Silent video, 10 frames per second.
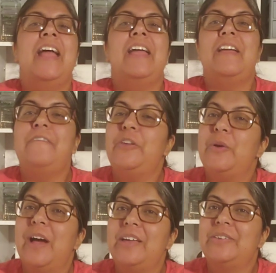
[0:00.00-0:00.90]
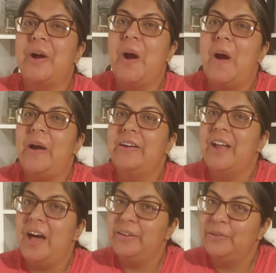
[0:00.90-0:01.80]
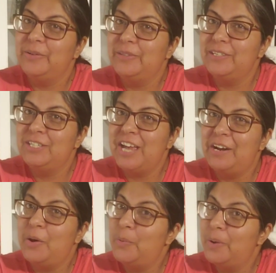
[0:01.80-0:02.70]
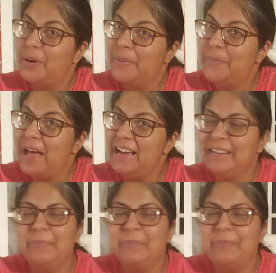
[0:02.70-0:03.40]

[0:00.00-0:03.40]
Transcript: If you guys are not new to the channel, welcome back.